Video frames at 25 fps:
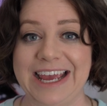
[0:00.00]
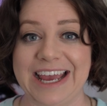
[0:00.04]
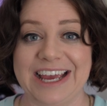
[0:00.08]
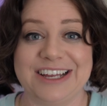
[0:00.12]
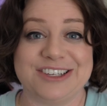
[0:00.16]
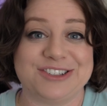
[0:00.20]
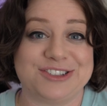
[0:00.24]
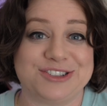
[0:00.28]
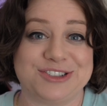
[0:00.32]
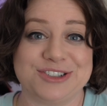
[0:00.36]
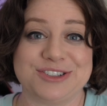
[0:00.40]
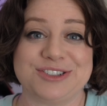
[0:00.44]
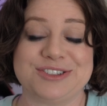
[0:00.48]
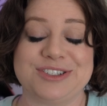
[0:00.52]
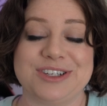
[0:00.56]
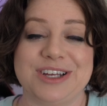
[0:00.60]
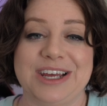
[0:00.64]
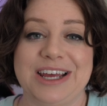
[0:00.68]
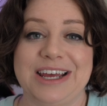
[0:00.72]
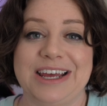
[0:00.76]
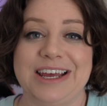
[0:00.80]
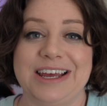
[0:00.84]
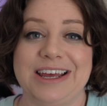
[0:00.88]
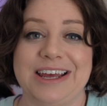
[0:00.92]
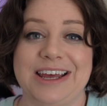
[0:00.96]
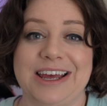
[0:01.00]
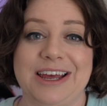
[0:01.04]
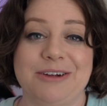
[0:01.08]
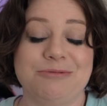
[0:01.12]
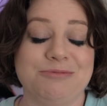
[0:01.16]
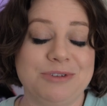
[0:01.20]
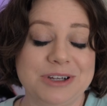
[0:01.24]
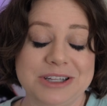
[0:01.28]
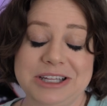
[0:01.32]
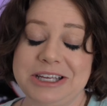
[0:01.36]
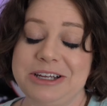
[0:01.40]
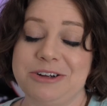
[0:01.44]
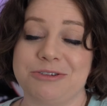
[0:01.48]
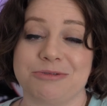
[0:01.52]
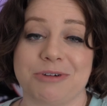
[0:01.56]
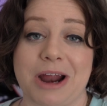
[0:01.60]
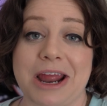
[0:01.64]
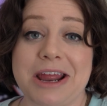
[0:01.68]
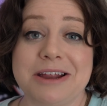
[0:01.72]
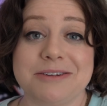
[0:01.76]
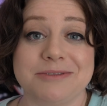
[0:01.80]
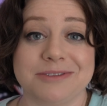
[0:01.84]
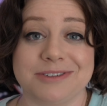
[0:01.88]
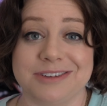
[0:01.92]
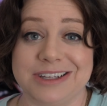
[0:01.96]
It's just a really
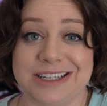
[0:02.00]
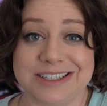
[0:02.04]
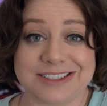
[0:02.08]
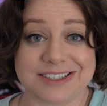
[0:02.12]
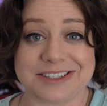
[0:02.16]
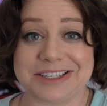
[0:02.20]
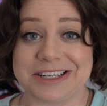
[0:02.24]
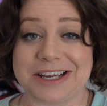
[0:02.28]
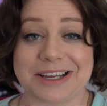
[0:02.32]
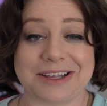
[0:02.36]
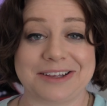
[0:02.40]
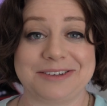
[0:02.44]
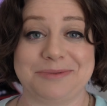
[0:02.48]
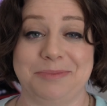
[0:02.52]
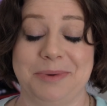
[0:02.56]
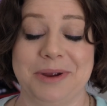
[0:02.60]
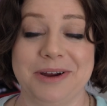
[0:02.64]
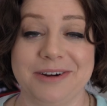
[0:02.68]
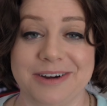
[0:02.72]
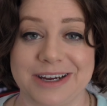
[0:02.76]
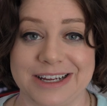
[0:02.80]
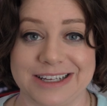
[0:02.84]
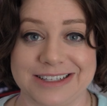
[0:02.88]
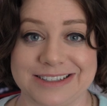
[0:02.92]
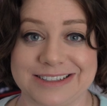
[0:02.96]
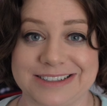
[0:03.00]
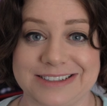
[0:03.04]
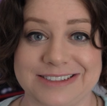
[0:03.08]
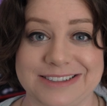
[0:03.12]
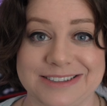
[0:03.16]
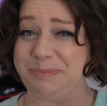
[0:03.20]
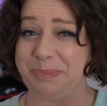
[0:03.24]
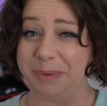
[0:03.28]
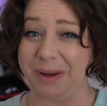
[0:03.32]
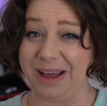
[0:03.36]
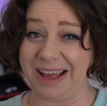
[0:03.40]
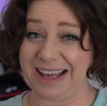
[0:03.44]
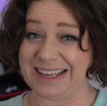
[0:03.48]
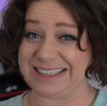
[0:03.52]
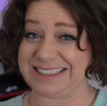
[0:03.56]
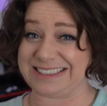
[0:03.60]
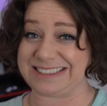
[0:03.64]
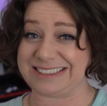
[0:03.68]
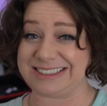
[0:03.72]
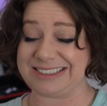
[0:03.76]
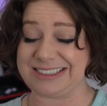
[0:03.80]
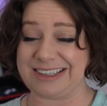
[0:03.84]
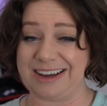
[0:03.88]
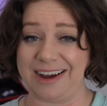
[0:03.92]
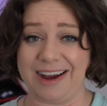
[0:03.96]
great listening experience.
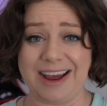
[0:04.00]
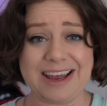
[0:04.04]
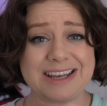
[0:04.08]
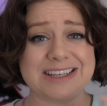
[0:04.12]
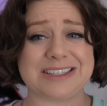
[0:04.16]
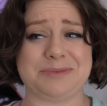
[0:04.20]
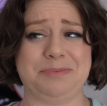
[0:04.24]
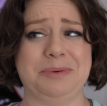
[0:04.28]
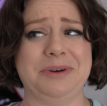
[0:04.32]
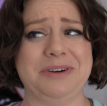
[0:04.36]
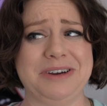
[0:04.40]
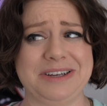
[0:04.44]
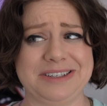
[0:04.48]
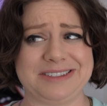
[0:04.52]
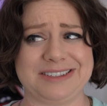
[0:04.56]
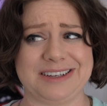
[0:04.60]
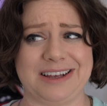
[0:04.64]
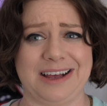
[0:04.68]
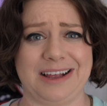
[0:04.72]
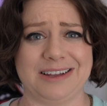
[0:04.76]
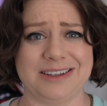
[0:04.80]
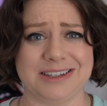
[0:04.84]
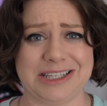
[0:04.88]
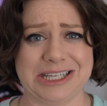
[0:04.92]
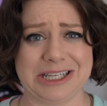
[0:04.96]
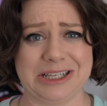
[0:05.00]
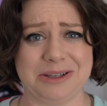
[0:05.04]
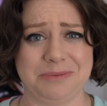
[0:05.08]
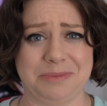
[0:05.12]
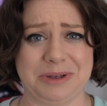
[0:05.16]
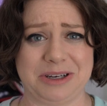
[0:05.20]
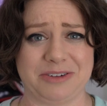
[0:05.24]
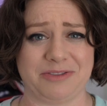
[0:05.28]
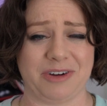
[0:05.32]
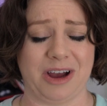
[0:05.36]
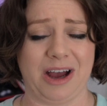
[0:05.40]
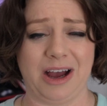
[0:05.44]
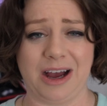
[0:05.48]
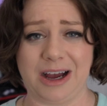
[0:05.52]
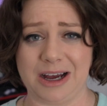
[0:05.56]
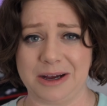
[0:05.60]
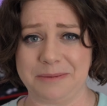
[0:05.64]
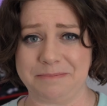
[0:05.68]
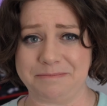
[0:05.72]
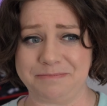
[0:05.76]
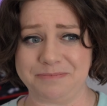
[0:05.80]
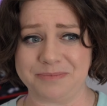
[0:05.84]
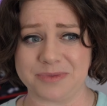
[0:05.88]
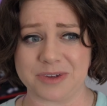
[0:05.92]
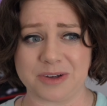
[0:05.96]
But I experienced a little bit of a
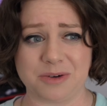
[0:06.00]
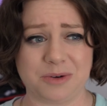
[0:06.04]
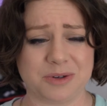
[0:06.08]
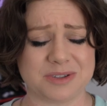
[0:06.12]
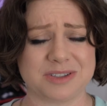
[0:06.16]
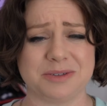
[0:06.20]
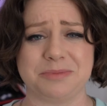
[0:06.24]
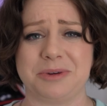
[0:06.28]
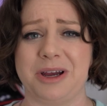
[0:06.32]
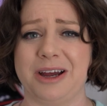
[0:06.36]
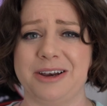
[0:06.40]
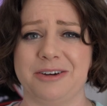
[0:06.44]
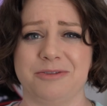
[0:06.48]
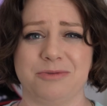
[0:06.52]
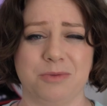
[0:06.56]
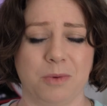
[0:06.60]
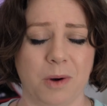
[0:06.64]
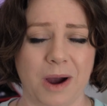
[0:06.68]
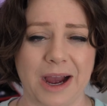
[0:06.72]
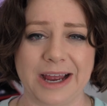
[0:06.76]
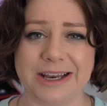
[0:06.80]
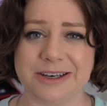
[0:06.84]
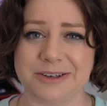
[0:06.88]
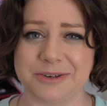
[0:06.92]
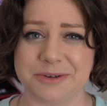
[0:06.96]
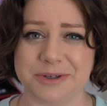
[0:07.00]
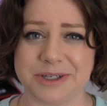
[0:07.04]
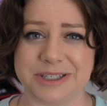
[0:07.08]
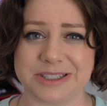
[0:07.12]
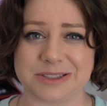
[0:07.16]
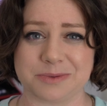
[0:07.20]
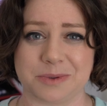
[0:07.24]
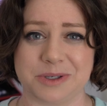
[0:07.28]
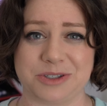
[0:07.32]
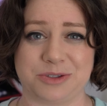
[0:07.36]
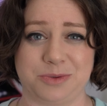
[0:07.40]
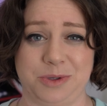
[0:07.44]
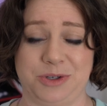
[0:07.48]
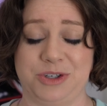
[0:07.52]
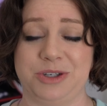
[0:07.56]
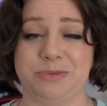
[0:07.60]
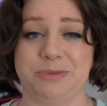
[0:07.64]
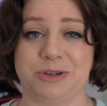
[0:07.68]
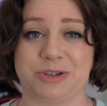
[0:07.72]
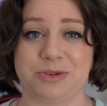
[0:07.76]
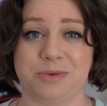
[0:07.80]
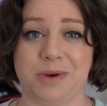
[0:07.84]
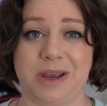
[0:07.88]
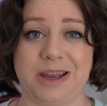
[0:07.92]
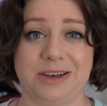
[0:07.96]
hum or some kind of white noise when switching
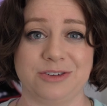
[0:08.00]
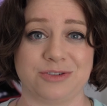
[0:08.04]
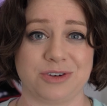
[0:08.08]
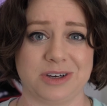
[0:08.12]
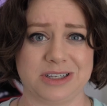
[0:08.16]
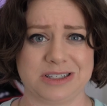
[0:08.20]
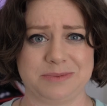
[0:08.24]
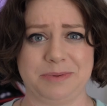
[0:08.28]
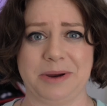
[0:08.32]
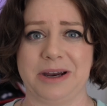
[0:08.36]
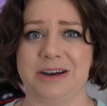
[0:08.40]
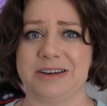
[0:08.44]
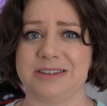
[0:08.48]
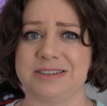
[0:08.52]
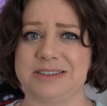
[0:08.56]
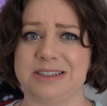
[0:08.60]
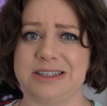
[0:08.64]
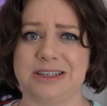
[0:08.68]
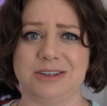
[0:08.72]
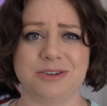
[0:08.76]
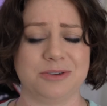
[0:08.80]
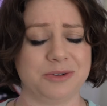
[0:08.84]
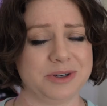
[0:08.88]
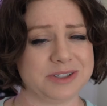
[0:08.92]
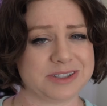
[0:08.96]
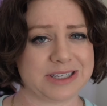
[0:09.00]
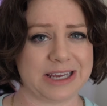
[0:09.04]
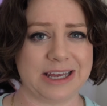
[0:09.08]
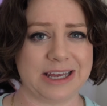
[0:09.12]
between transparency and noise